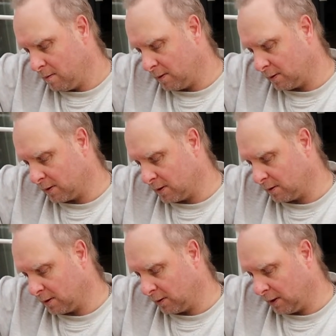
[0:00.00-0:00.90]
What I'll do is
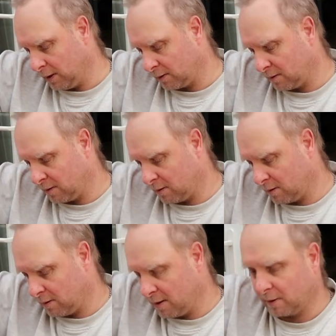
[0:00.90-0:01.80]
undo these
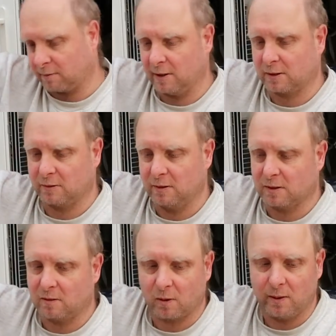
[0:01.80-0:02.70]
other 3
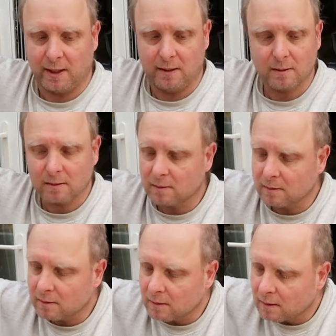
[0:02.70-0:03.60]
screws I've got in.
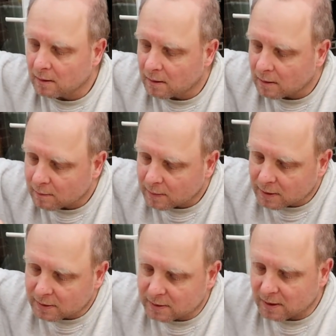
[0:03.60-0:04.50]

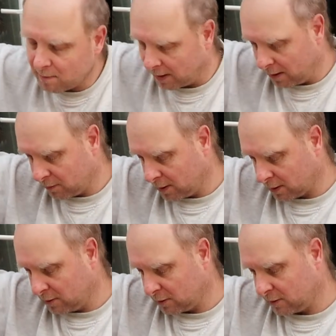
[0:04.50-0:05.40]
Somehow
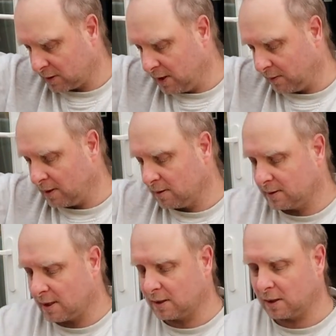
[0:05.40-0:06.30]
the receiver
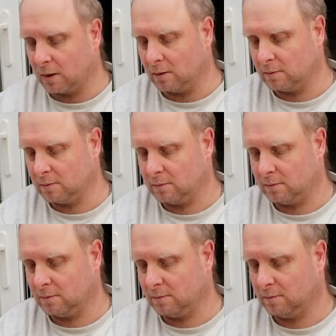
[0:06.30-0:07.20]
has actually got
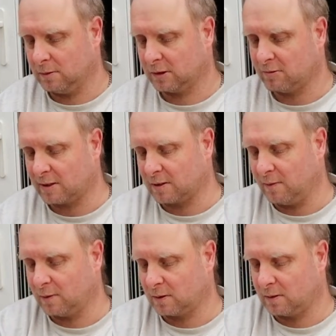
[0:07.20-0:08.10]
stretched
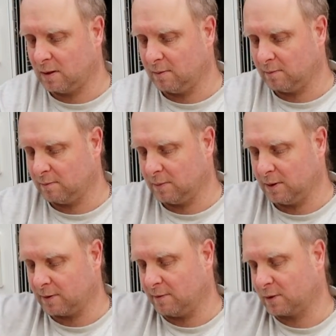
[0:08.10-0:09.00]
over,
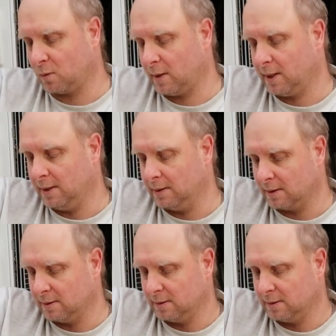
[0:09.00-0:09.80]
moved over to one end.